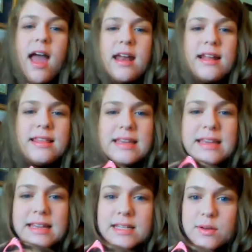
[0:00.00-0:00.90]
and I
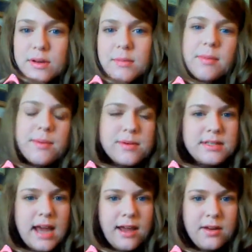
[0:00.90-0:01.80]
think it's going to be my
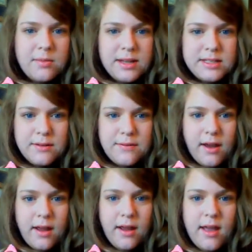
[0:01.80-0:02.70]
most tired week so
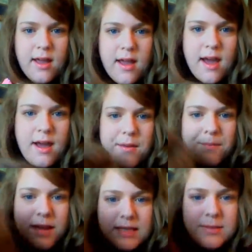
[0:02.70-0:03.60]
far.
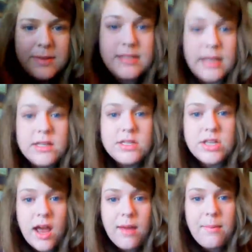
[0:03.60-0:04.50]
Um, because at my second
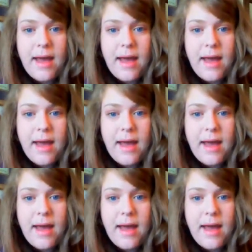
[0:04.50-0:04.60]
job,